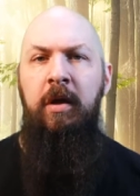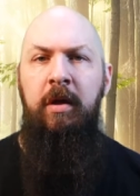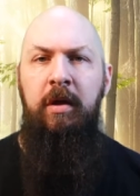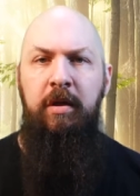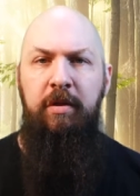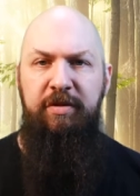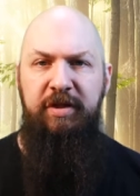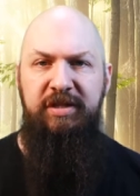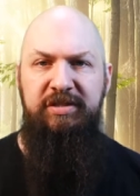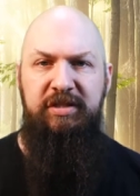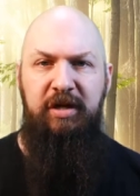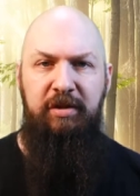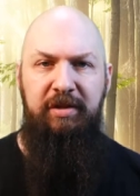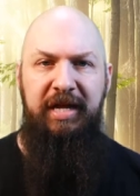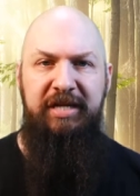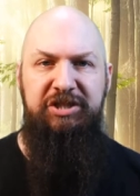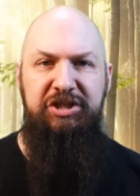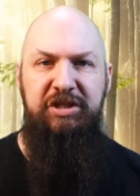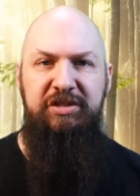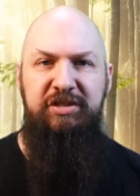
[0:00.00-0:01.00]
These
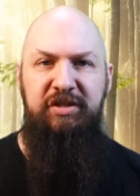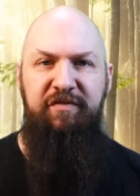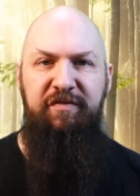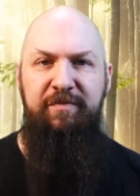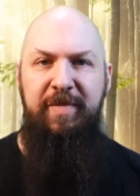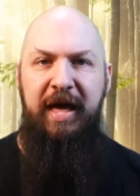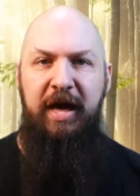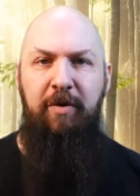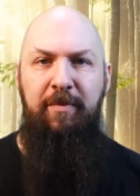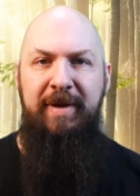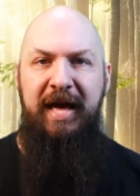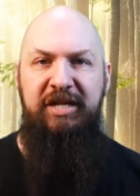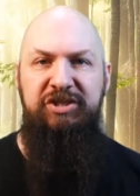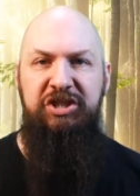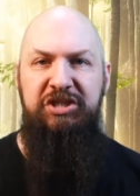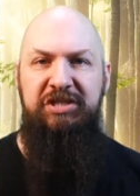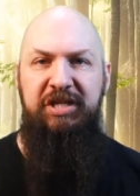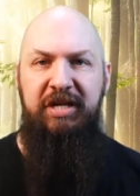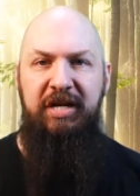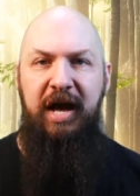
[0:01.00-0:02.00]
collections of male
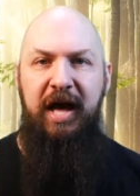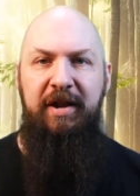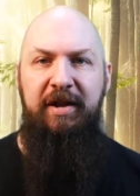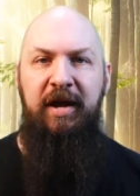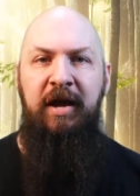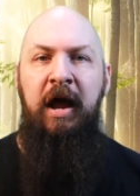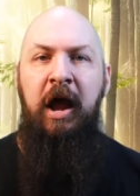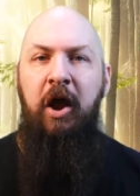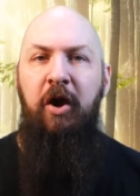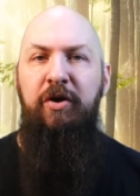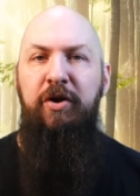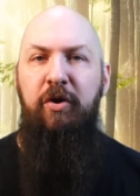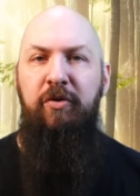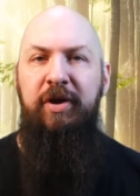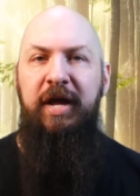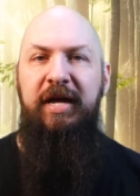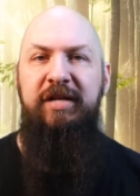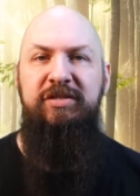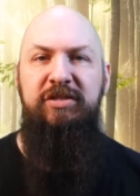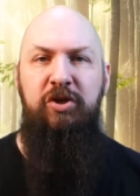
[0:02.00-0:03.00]
Magicicada are
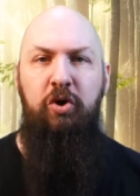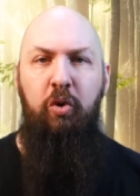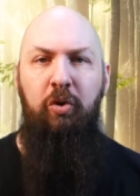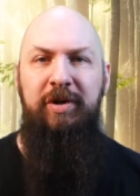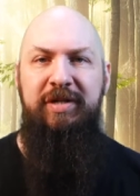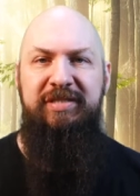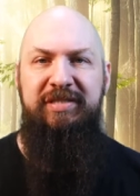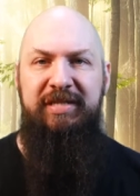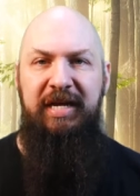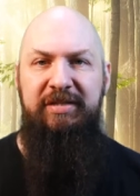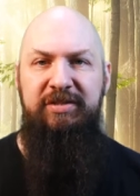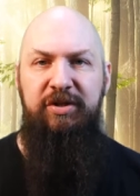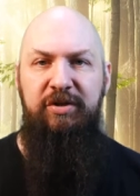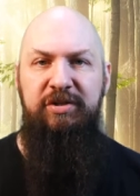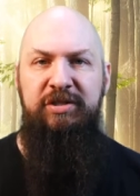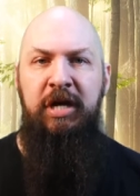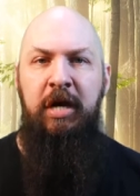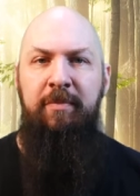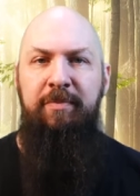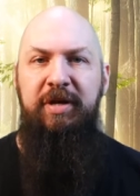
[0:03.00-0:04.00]
known as chorus
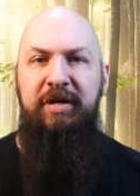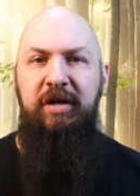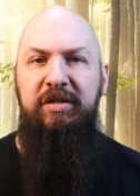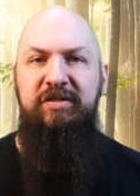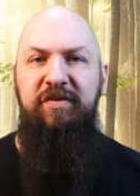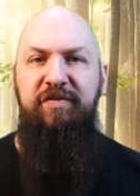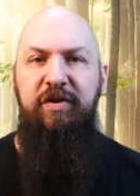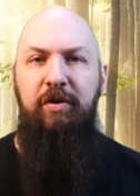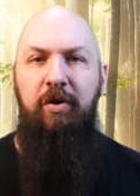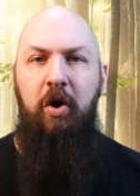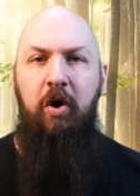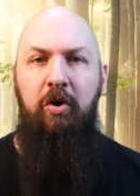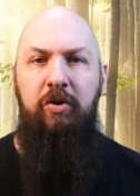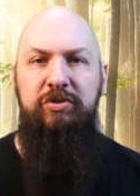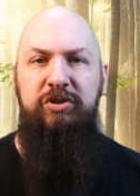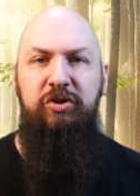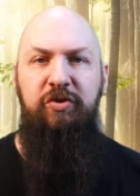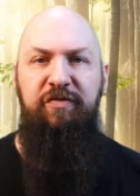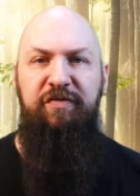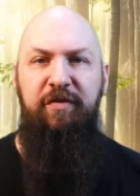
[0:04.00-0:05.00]
centers because of their
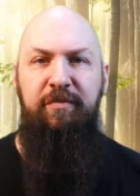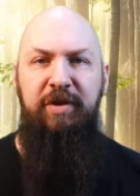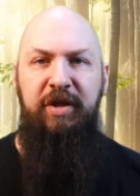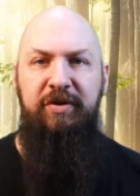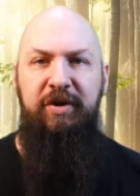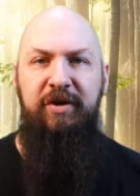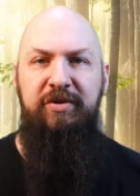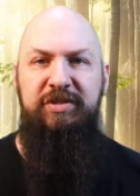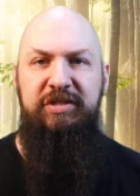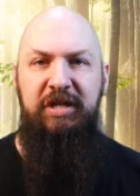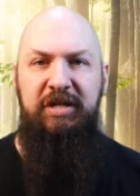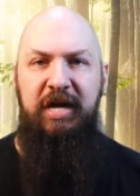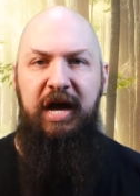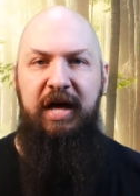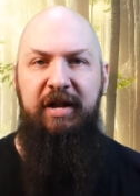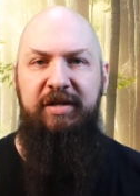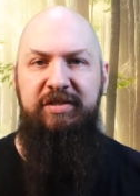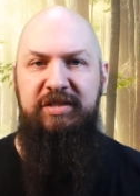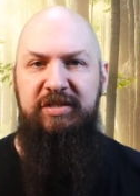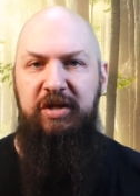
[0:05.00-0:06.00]
all-too-familiar
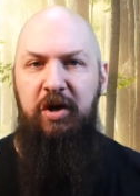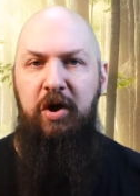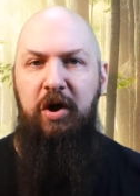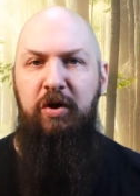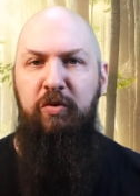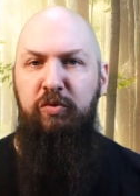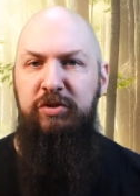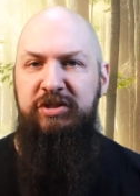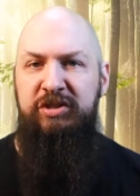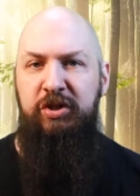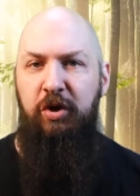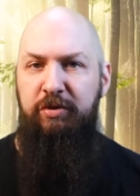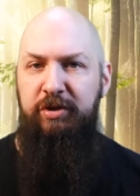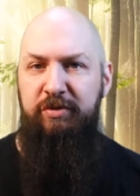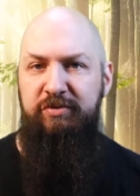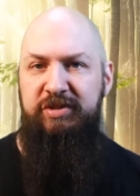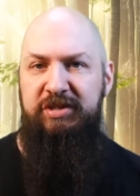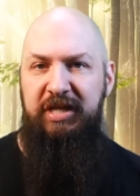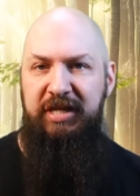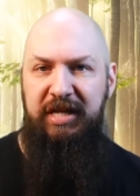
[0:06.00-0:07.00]
cicada song we're so
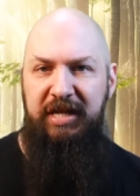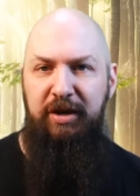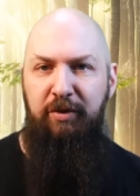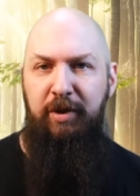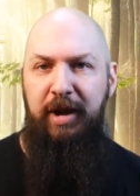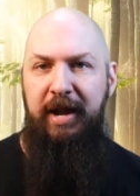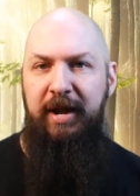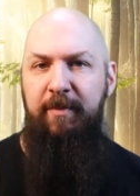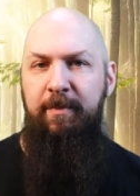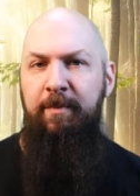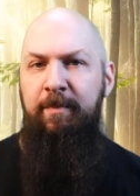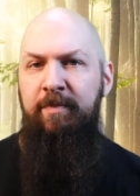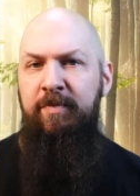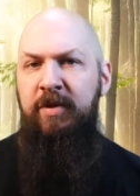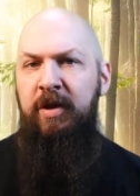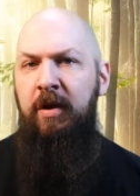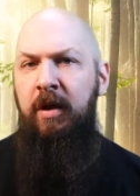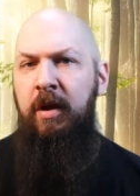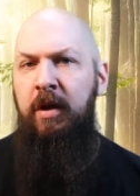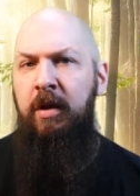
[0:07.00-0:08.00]
used to
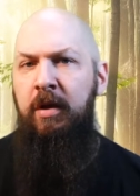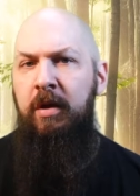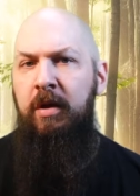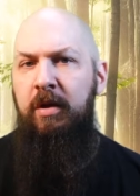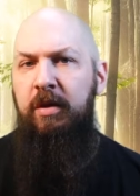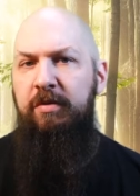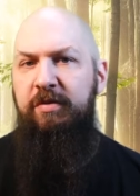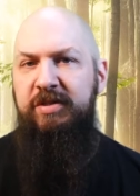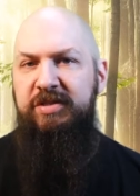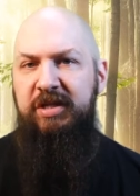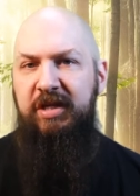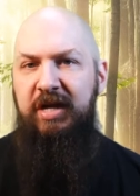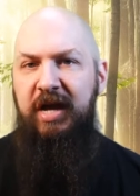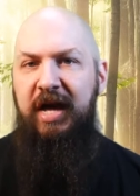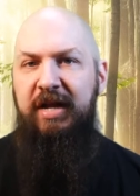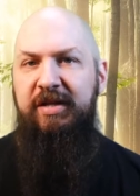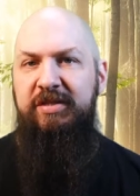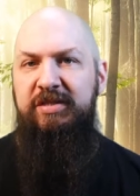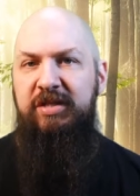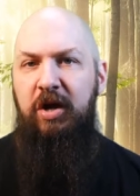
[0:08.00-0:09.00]
hearing. The
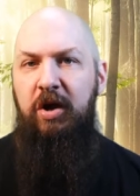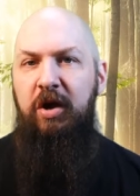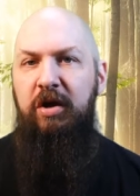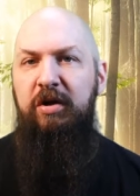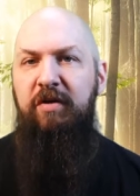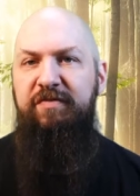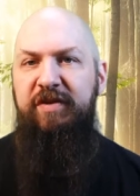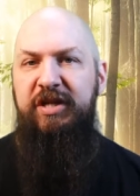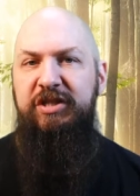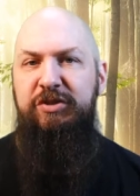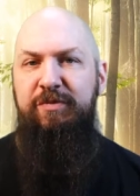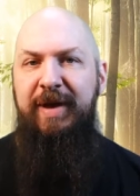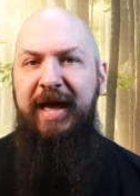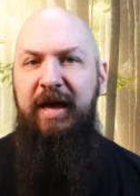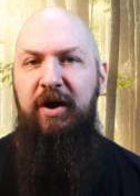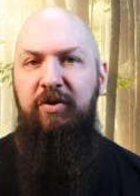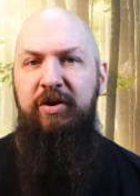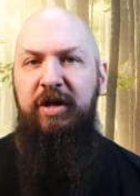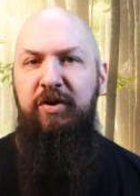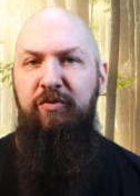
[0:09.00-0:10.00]
cicada song of each
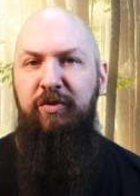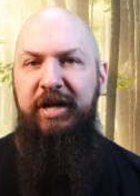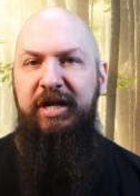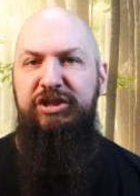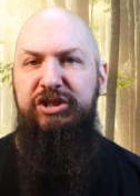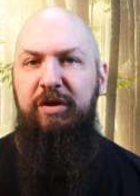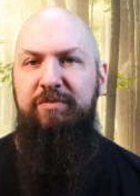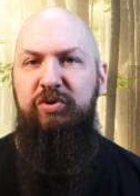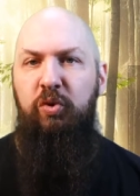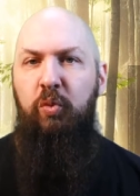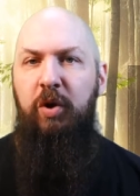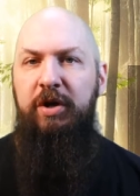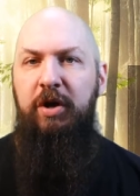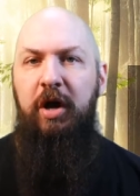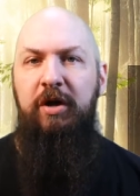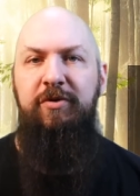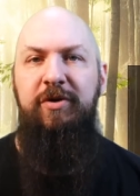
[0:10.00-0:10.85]
male can reach up to one hundred